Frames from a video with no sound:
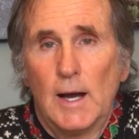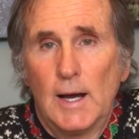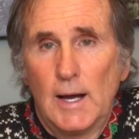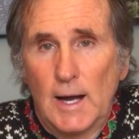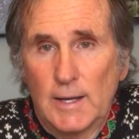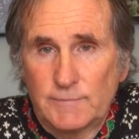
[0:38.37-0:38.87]

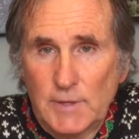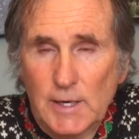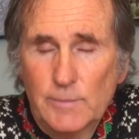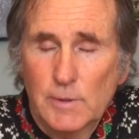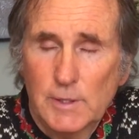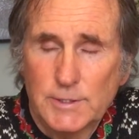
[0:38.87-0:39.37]
I've
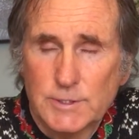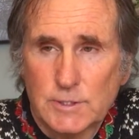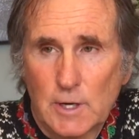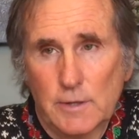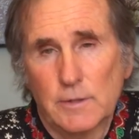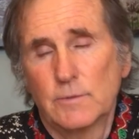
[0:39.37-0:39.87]
deliberately
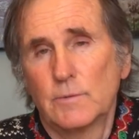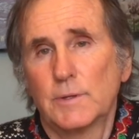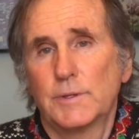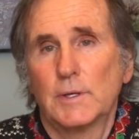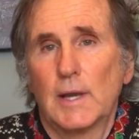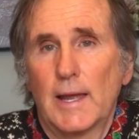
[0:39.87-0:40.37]
started
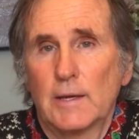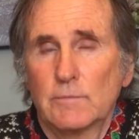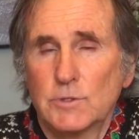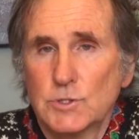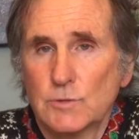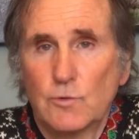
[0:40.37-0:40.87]
with the
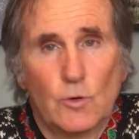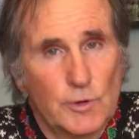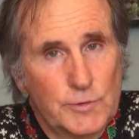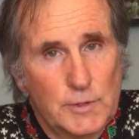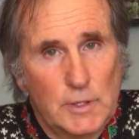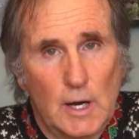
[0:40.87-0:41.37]
language of
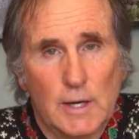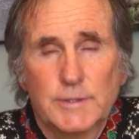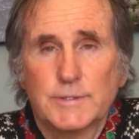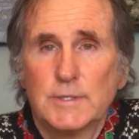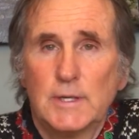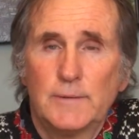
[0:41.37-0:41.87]

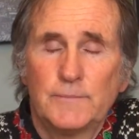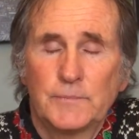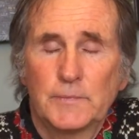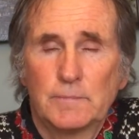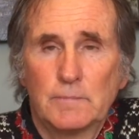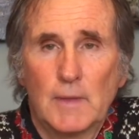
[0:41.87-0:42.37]
orthodoxy,
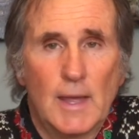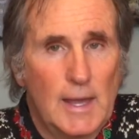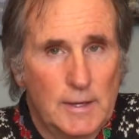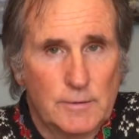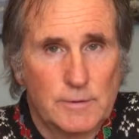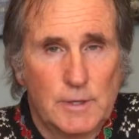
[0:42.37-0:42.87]
and
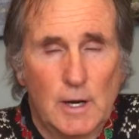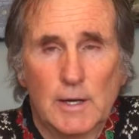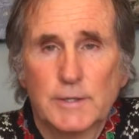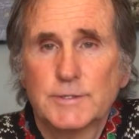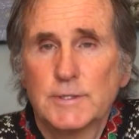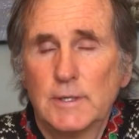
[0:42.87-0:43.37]

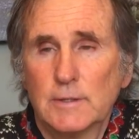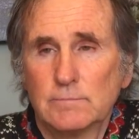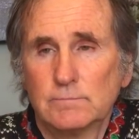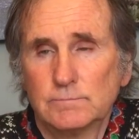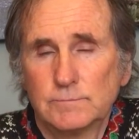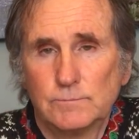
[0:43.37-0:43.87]
heterodoxy,
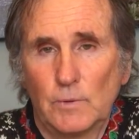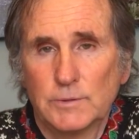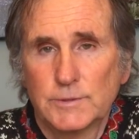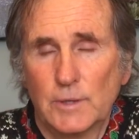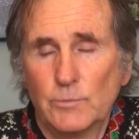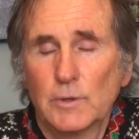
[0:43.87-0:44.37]
and
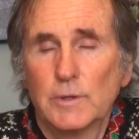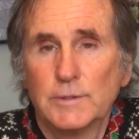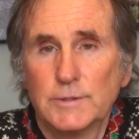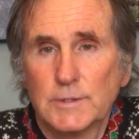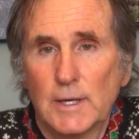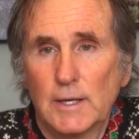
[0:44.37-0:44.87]
what some
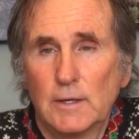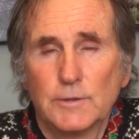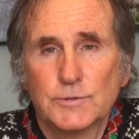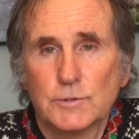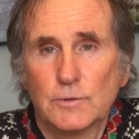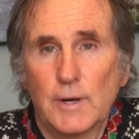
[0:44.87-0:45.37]
could say
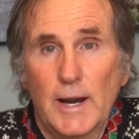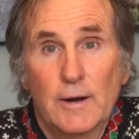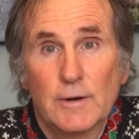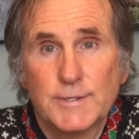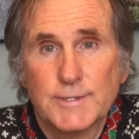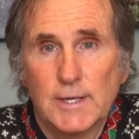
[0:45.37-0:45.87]
also
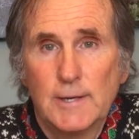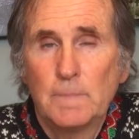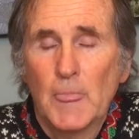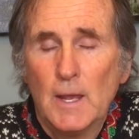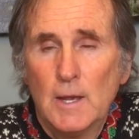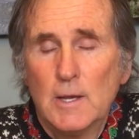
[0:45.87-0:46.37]

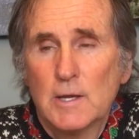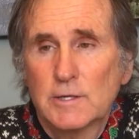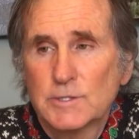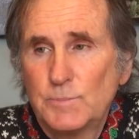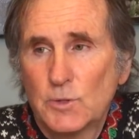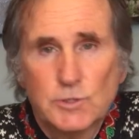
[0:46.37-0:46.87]
heresy,
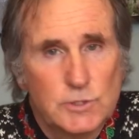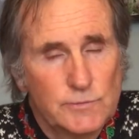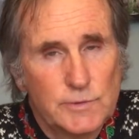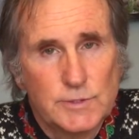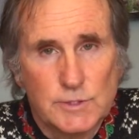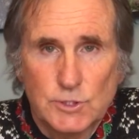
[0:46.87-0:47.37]
because most
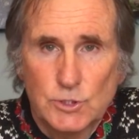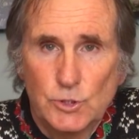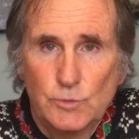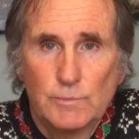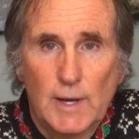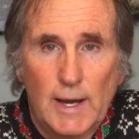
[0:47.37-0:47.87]
of us
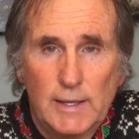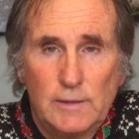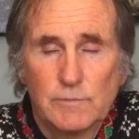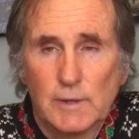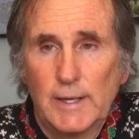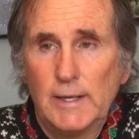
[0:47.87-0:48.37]
assume
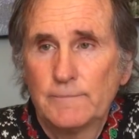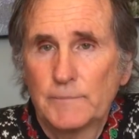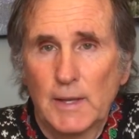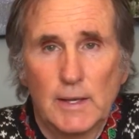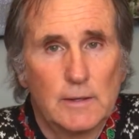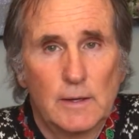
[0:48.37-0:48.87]
naively,
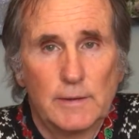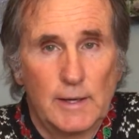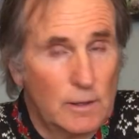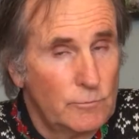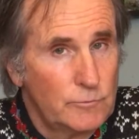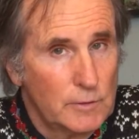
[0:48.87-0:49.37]
and
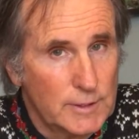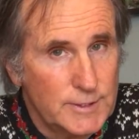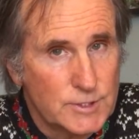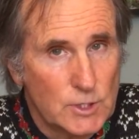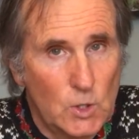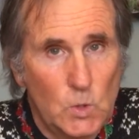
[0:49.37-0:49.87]
unhelpfully
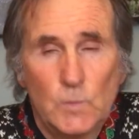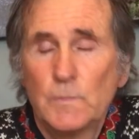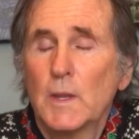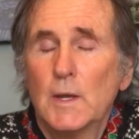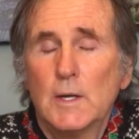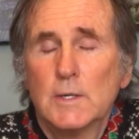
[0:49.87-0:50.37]
so,